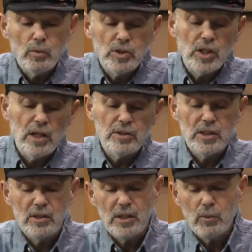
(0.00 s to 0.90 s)
result
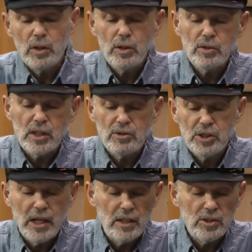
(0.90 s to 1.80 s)
is that we lose our
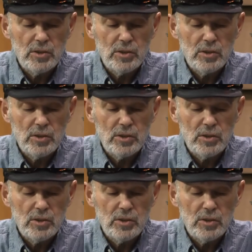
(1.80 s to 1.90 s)
chance